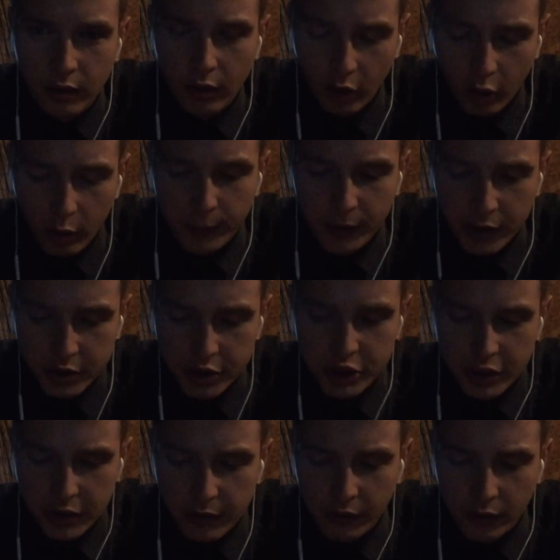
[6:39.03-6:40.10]
all because
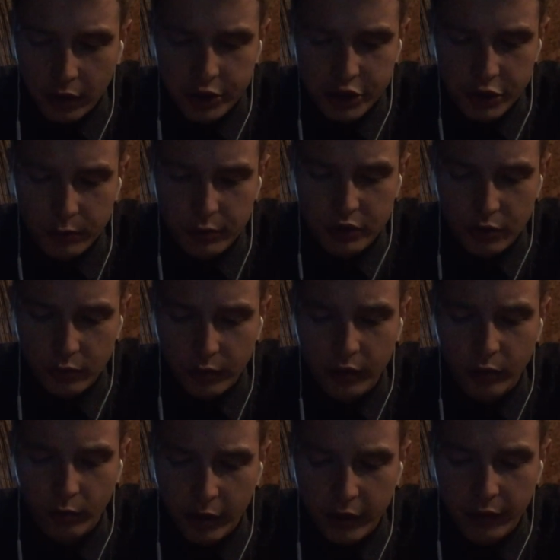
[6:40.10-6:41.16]
she thought she was doing
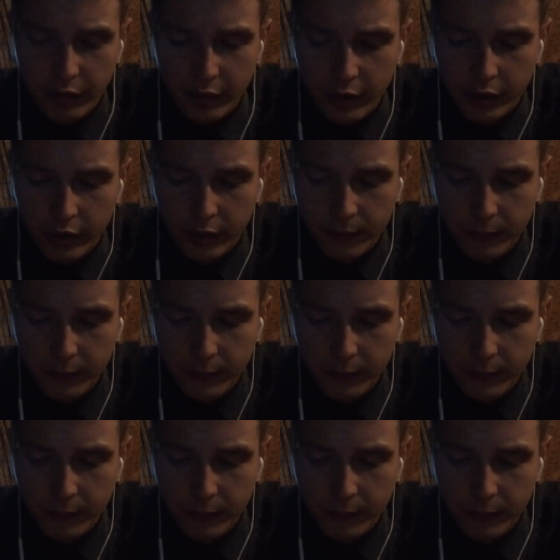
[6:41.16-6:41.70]
the right thing.